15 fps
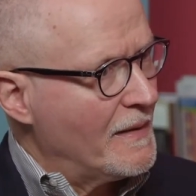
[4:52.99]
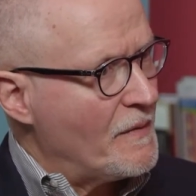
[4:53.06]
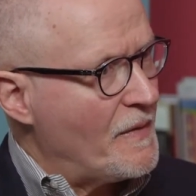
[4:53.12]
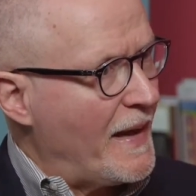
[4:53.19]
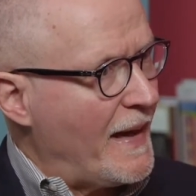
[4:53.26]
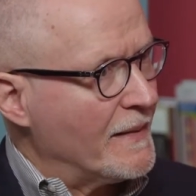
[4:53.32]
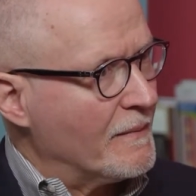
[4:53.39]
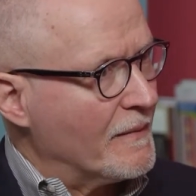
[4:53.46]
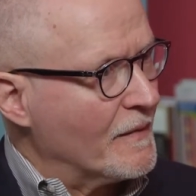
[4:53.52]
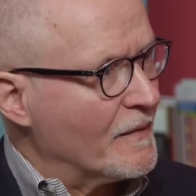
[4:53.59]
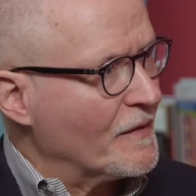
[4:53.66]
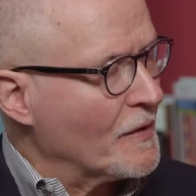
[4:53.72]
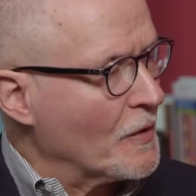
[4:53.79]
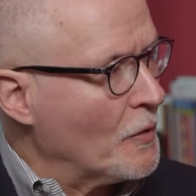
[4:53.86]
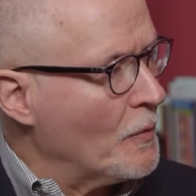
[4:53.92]
that
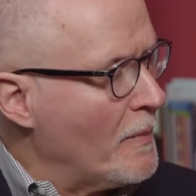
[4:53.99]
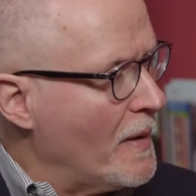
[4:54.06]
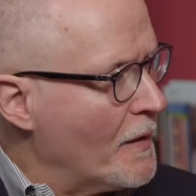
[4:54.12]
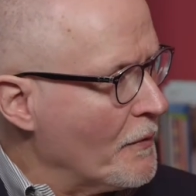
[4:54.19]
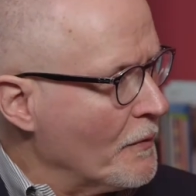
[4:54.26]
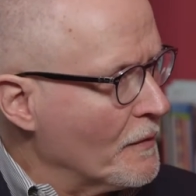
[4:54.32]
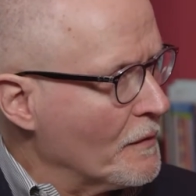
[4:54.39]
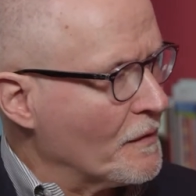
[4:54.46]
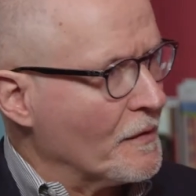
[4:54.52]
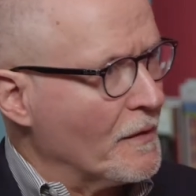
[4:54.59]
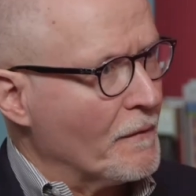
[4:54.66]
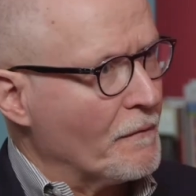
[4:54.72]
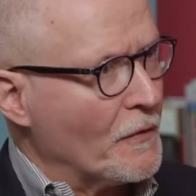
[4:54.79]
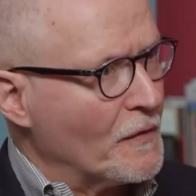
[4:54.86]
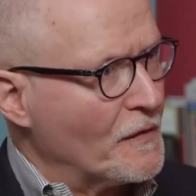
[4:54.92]
single mothers,
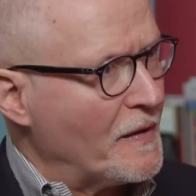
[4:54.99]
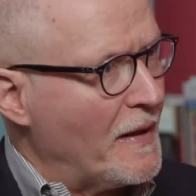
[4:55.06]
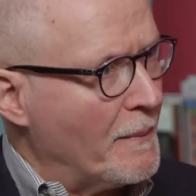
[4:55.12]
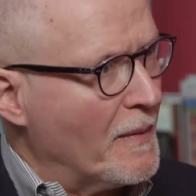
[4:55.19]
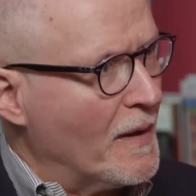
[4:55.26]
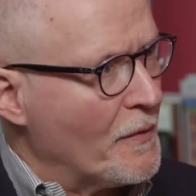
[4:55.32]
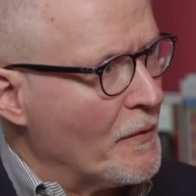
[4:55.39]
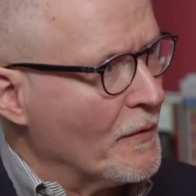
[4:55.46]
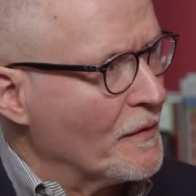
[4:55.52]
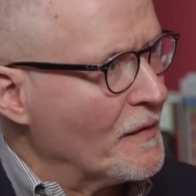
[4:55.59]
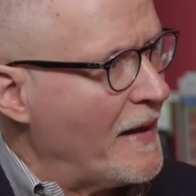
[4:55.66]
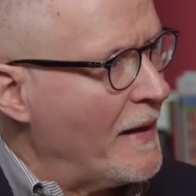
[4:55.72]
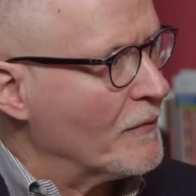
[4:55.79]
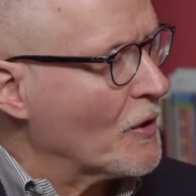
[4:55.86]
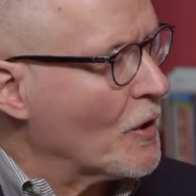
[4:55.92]
first-time mothers
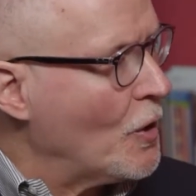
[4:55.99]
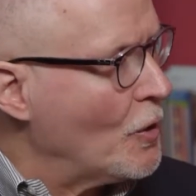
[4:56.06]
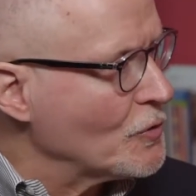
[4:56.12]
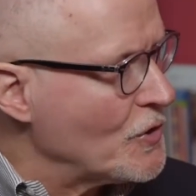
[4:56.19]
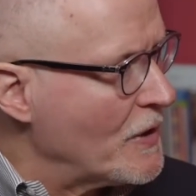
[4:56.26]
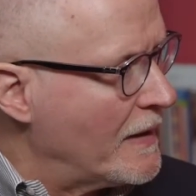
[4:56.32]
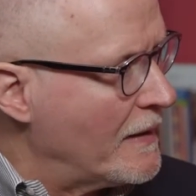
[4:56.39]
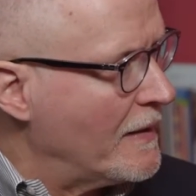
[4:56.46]
have the coaching